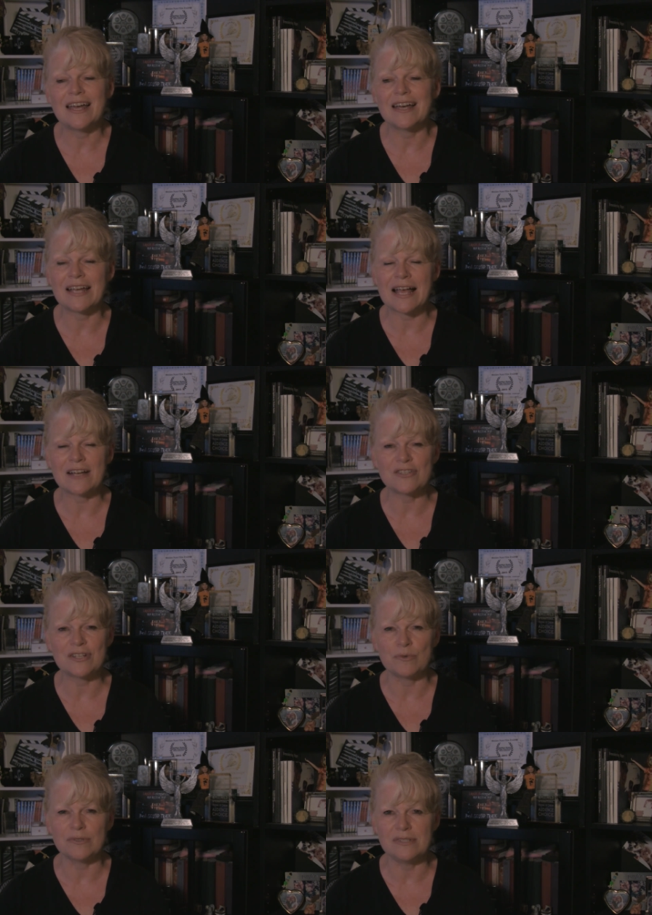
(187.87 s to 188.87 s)
and i
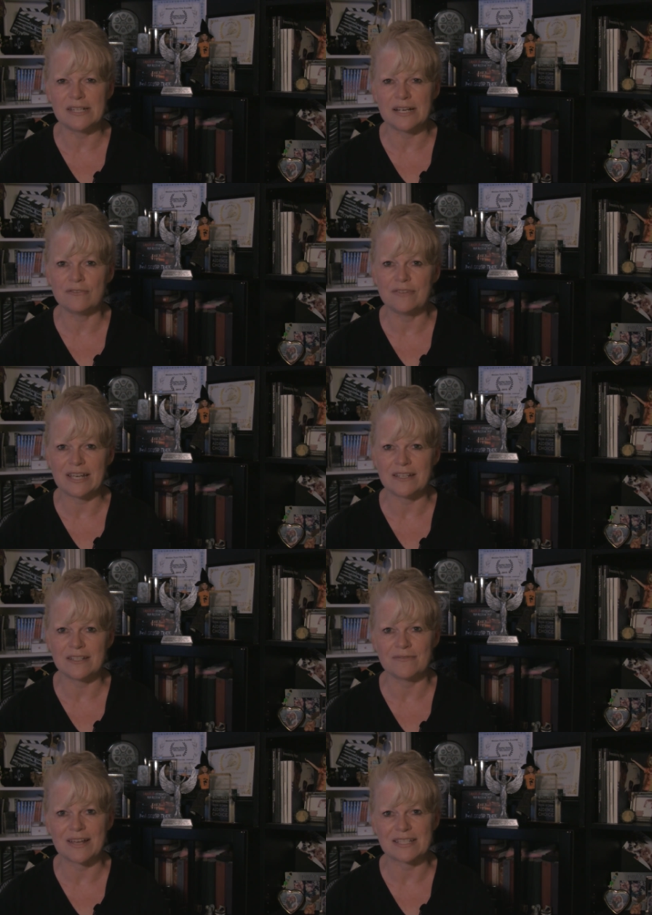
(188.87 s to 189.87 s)
actually will delve
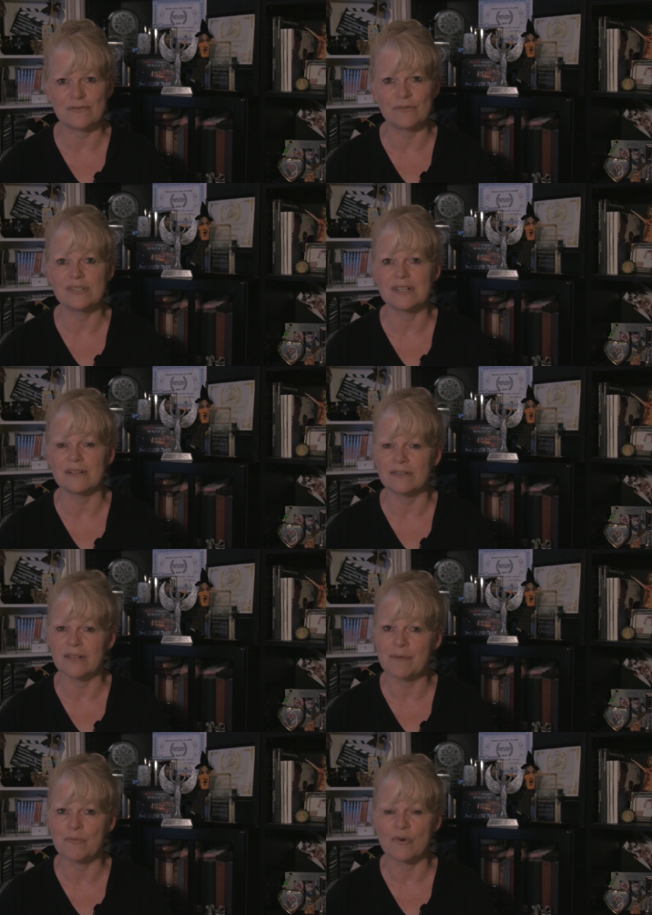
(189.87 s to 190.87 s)
into festivals a
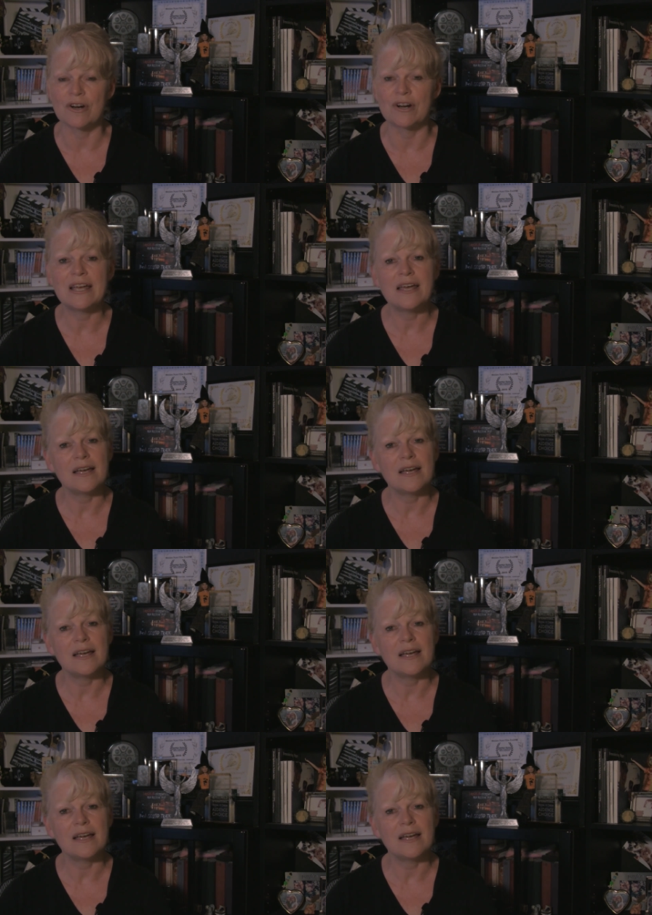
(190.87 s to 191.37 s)
lot more